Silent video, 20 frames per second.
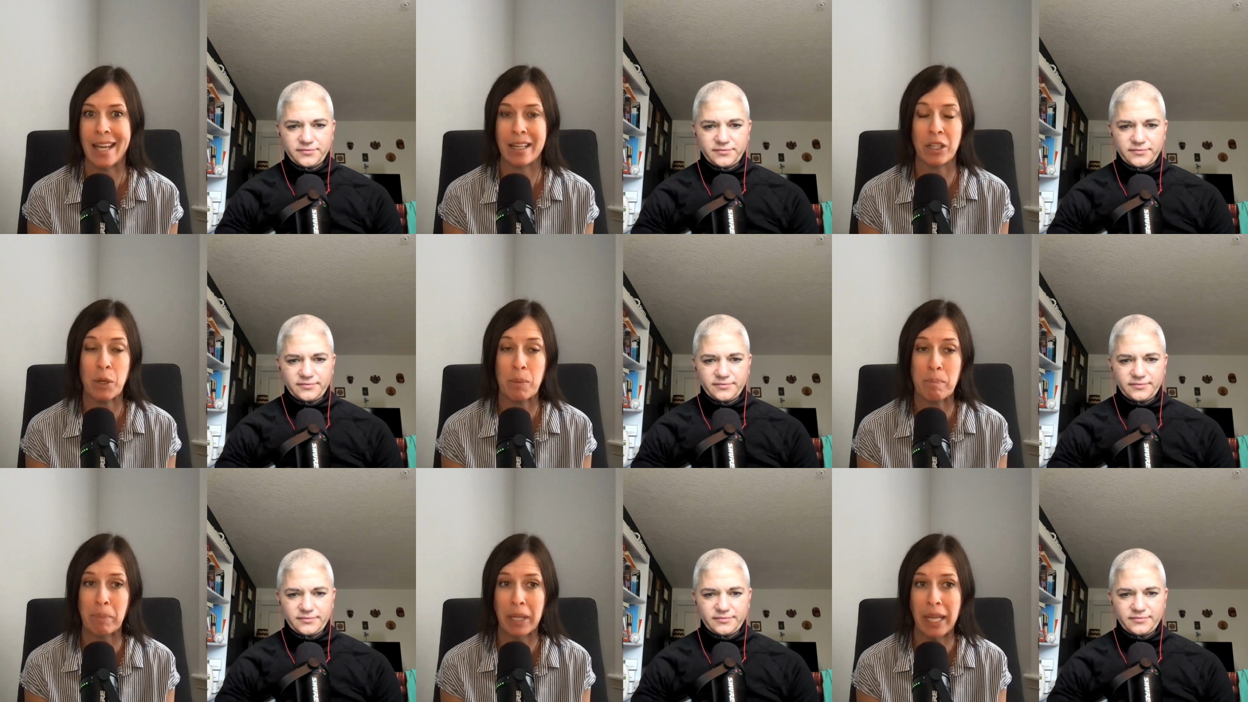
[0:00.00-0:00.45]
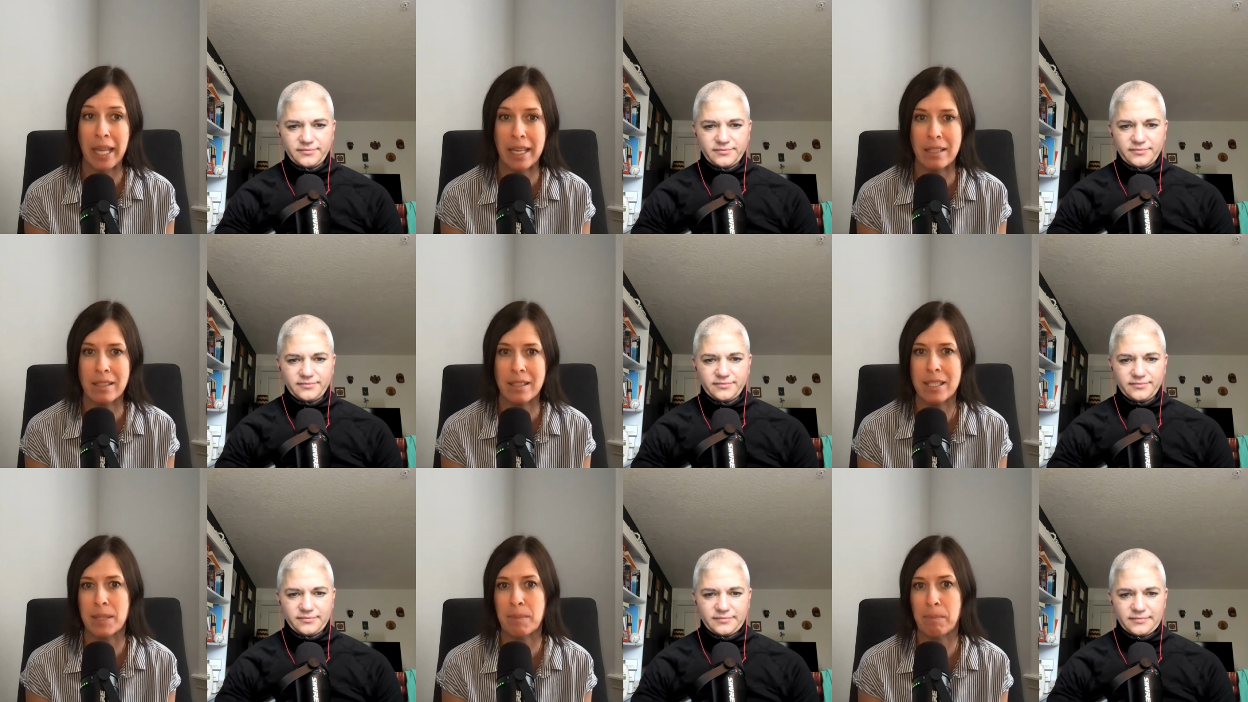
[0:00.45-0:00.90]
Speaker 1: and
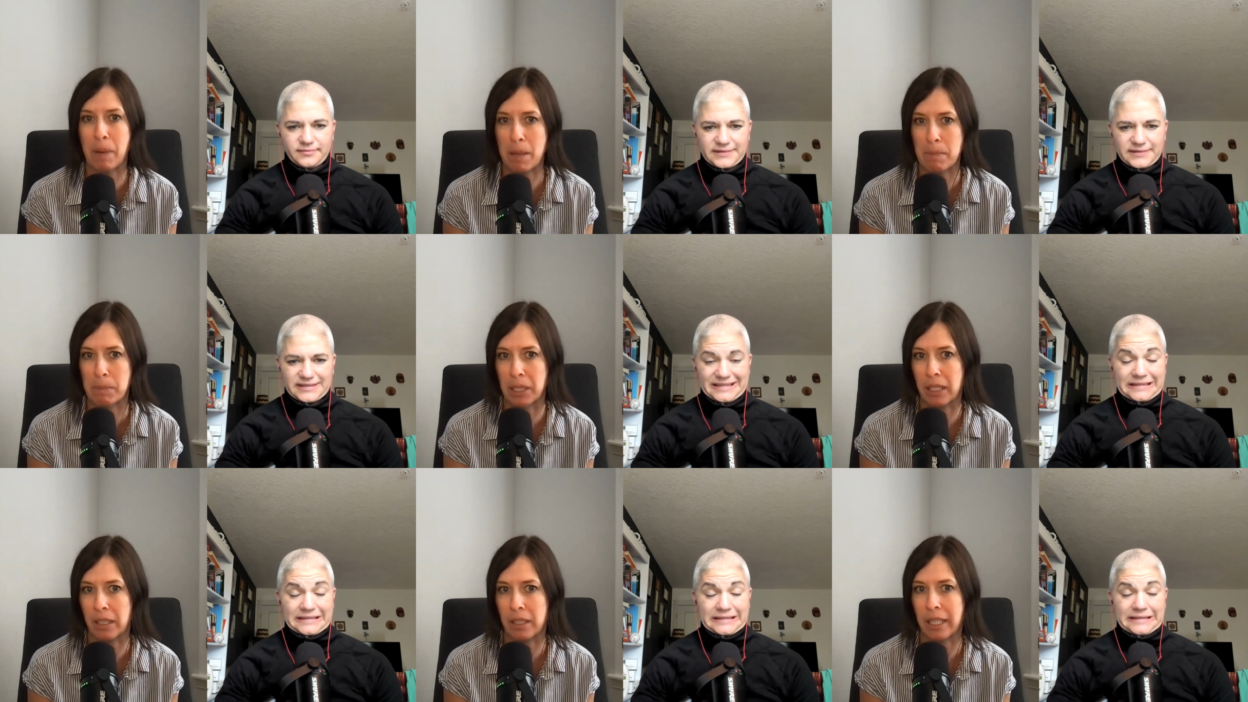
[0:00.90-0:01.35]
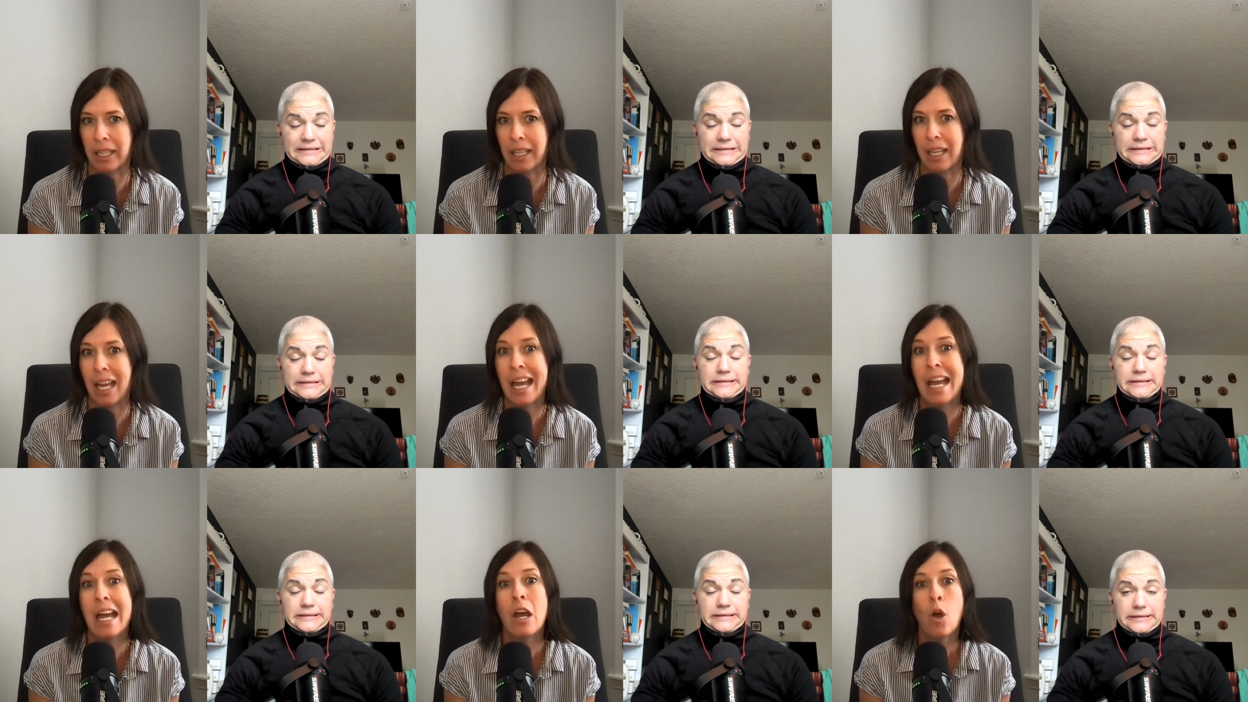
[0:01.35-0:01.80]
complaints publicly.
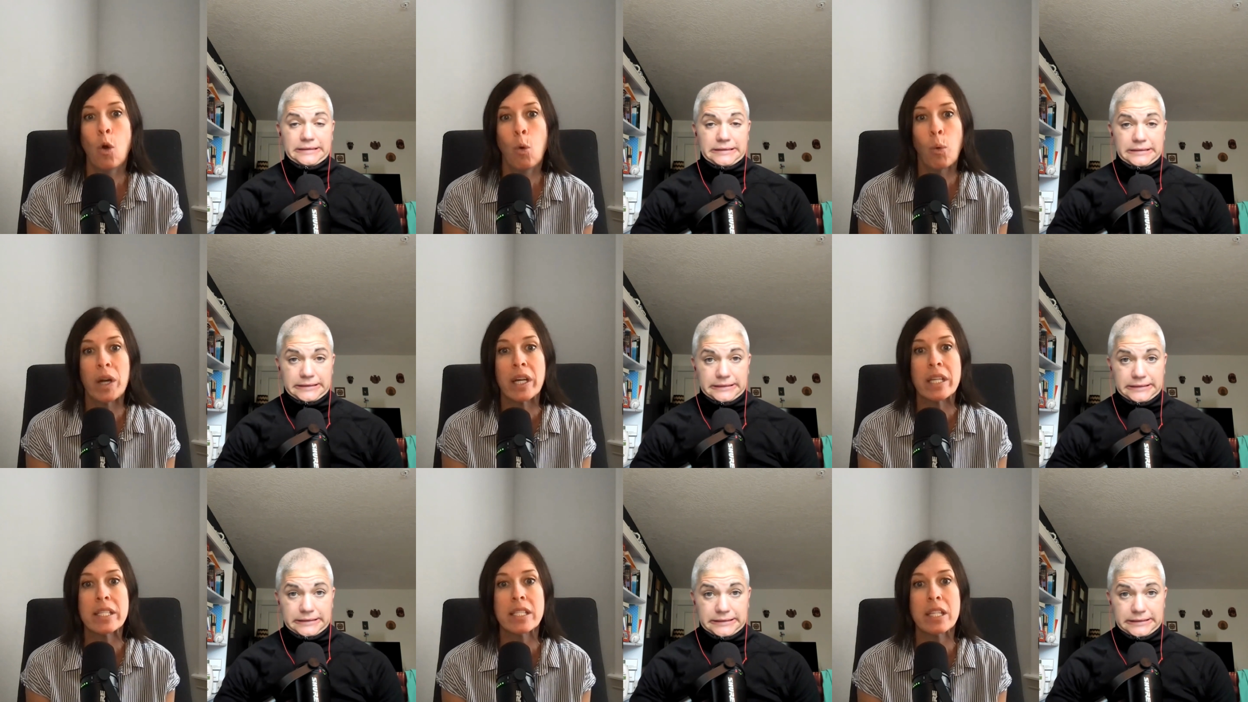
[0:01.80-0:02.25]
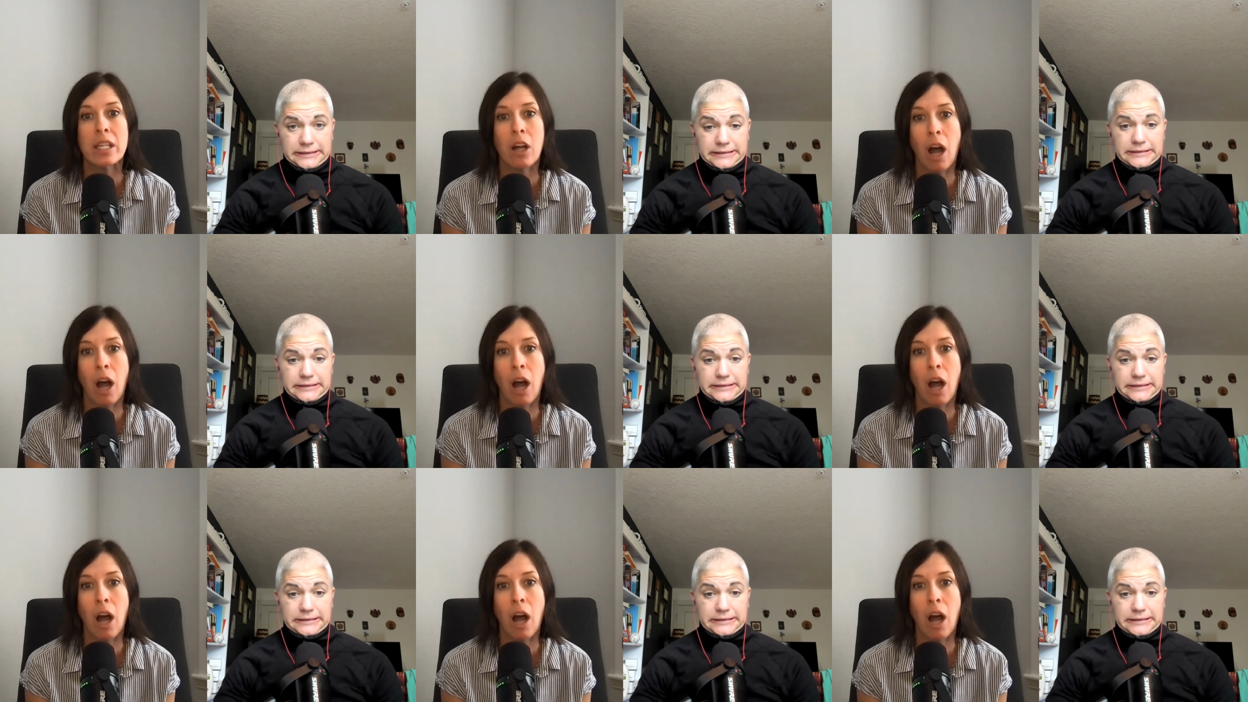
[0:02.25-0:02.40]
What is the